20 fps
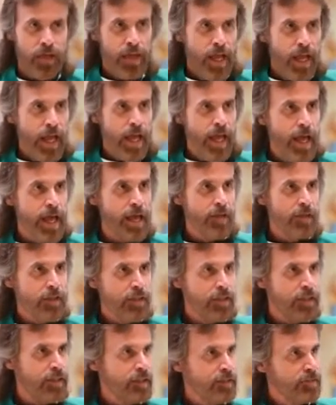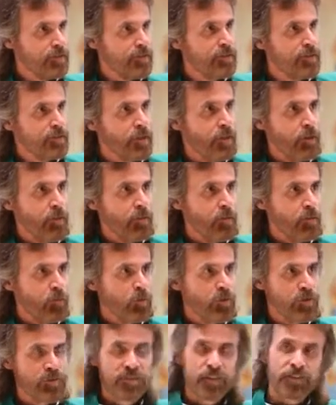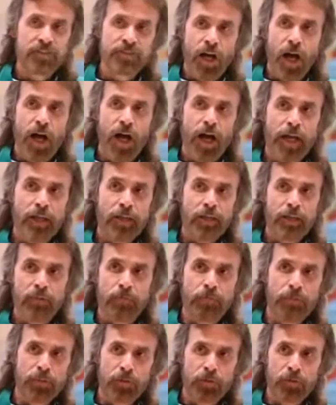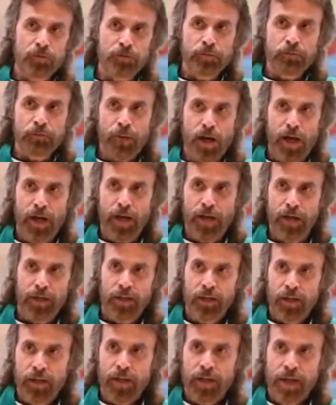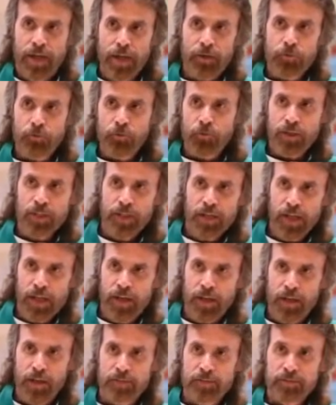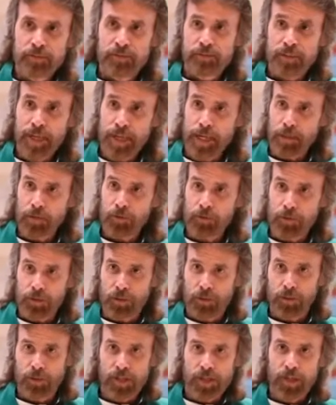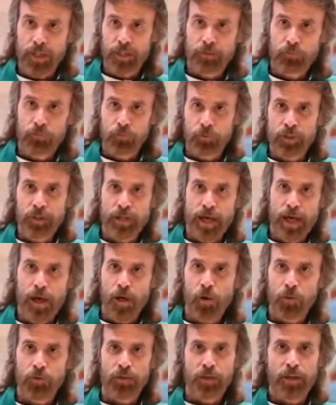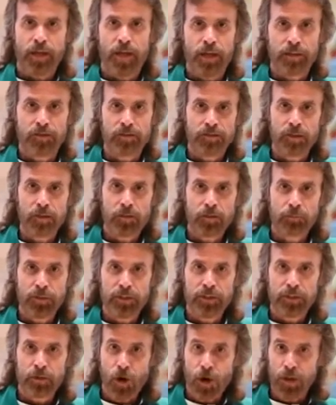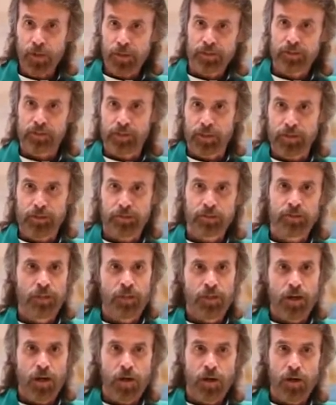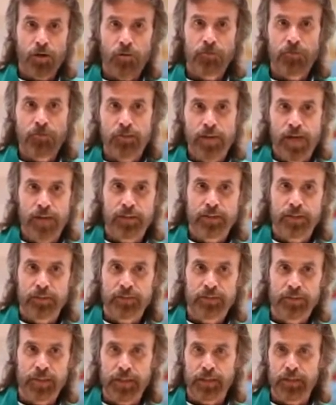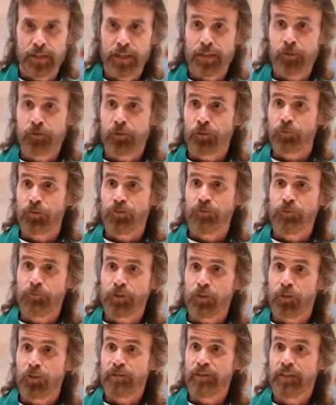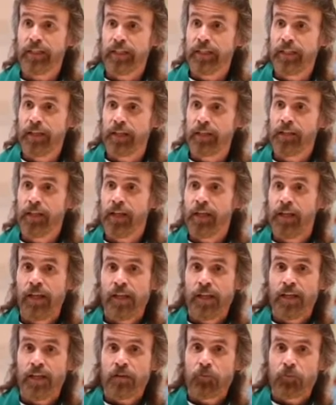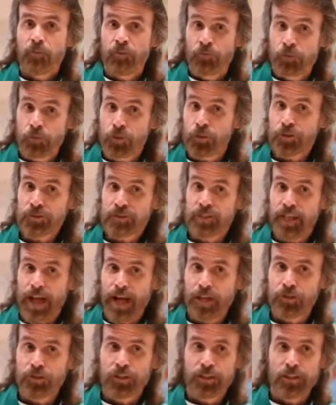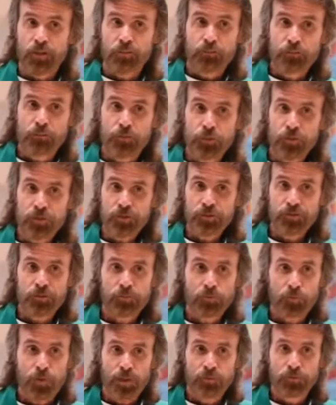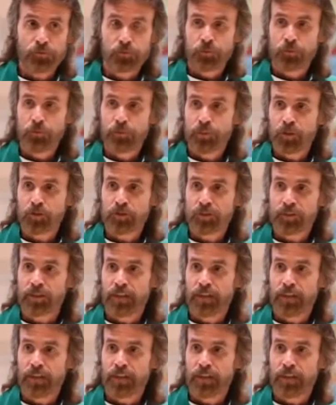And it was designed and built by Henry S. Taylor, a renowned and celebrated architect of that day and age. It was built in the first restroom built in